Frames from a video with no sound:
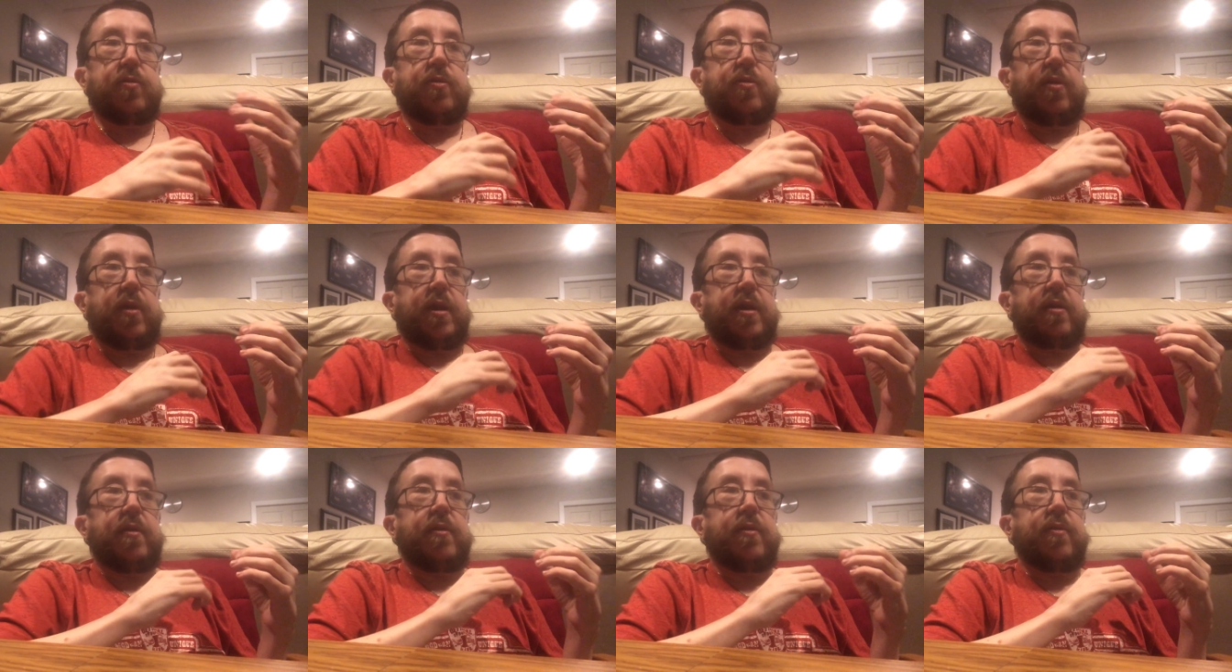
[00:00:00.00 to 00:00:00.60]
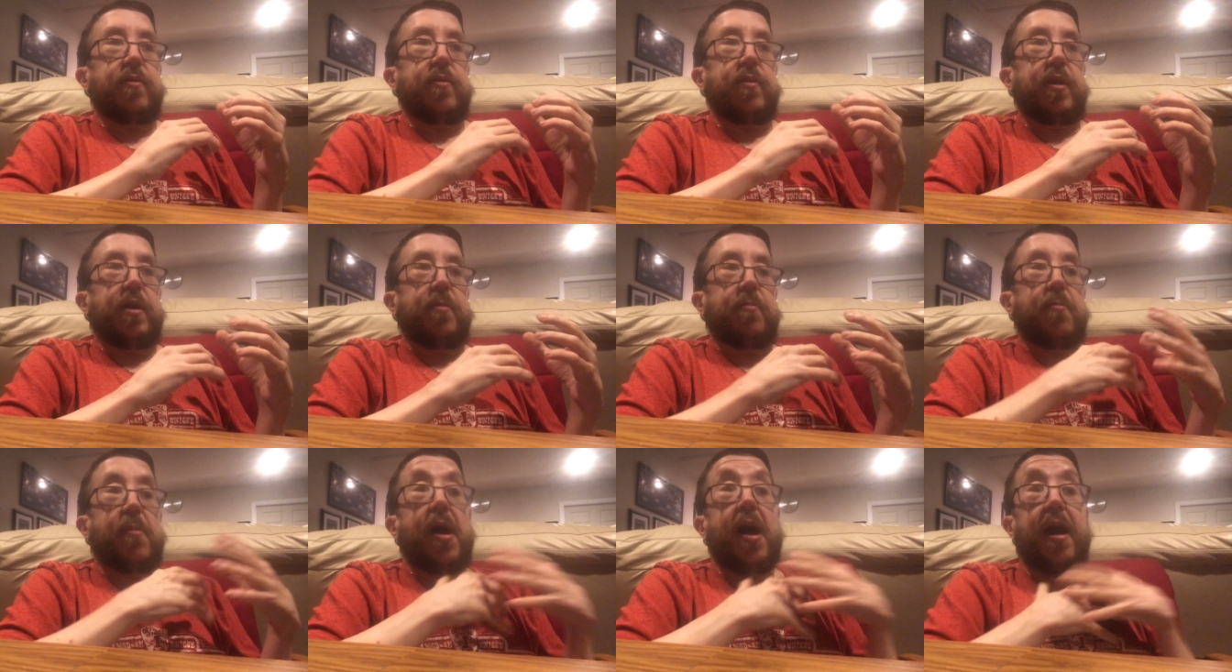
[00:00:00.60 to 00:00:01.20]
like,
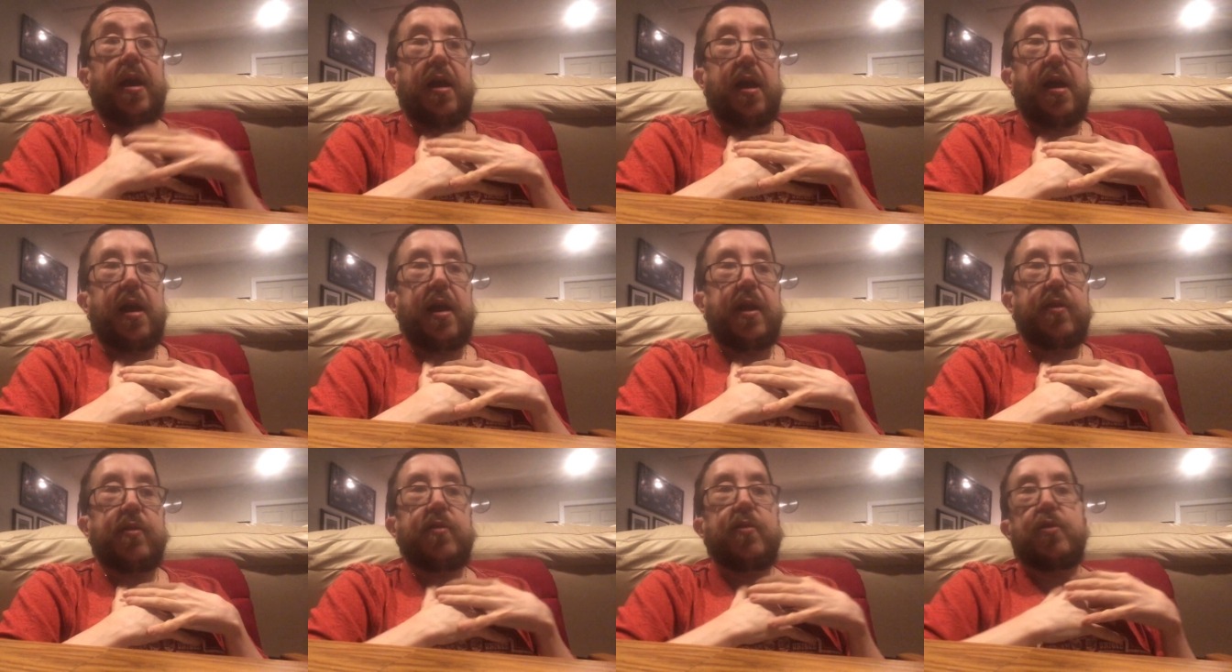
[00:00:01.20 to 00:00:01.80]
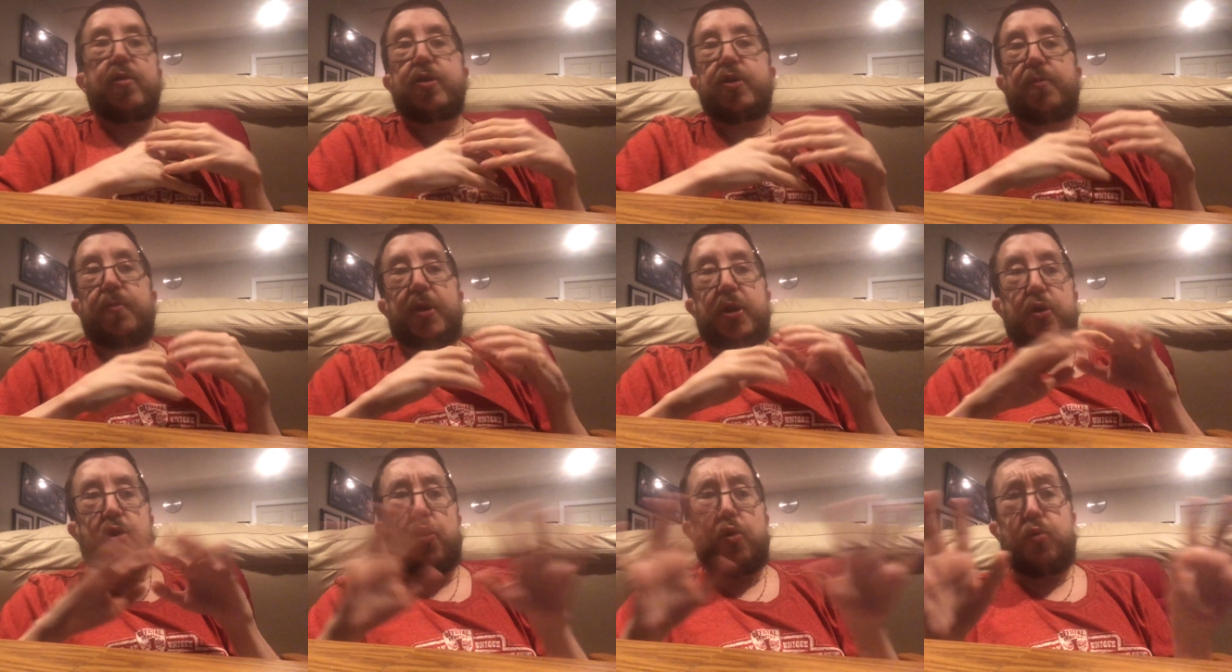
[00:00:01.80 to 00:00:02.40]
in my eyes, there should be
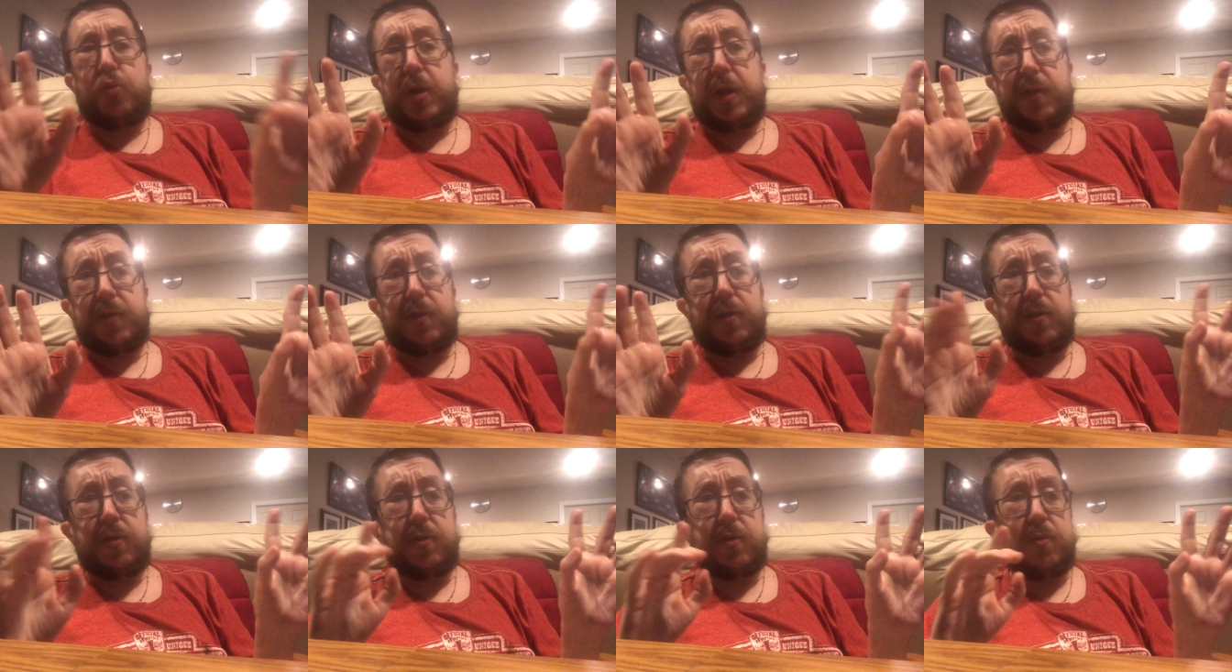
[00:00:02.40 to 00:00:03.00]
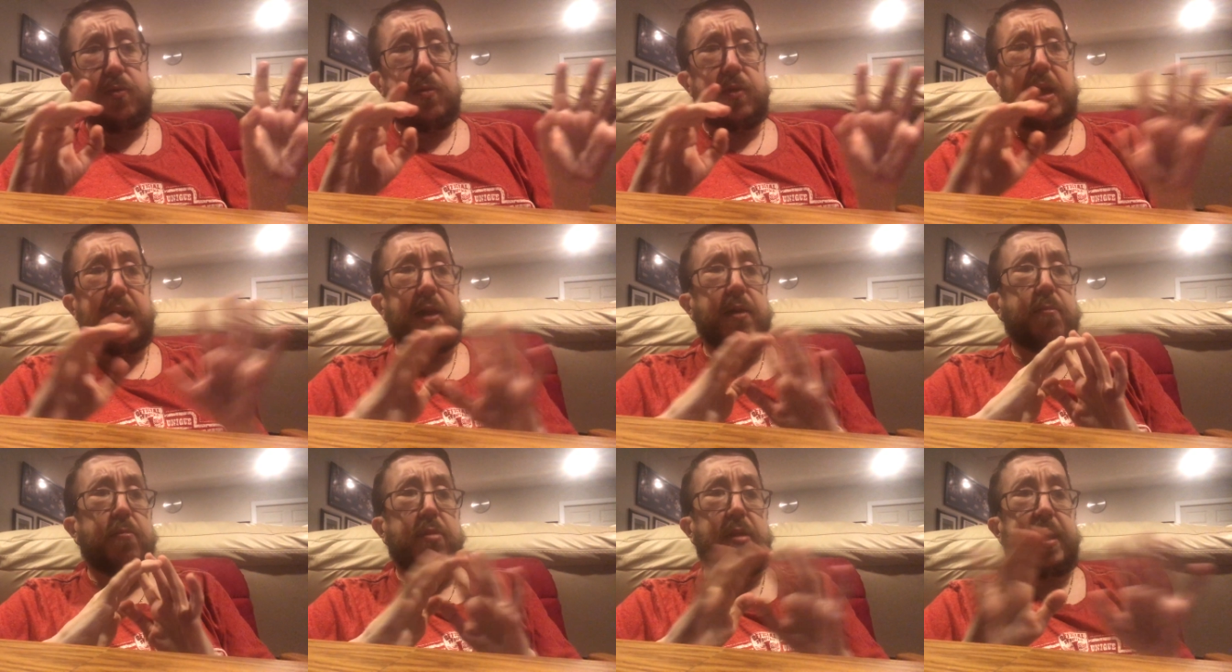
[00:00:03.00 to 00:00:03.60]
no reason to take
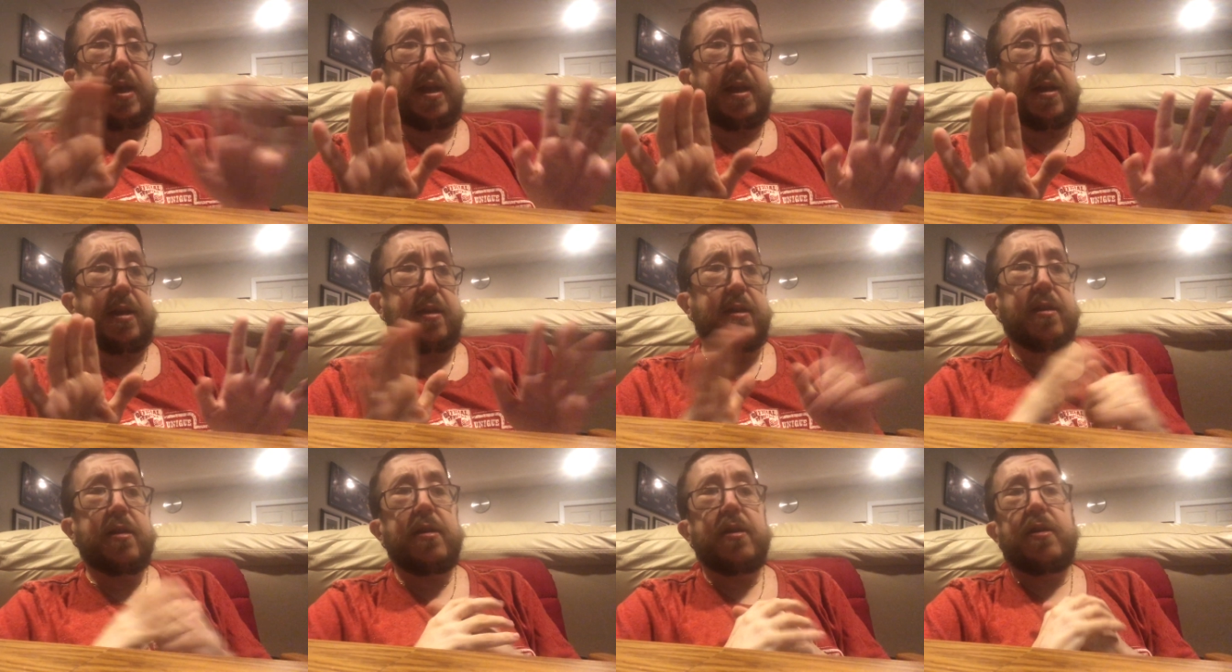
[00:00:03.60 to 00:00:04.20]
a blade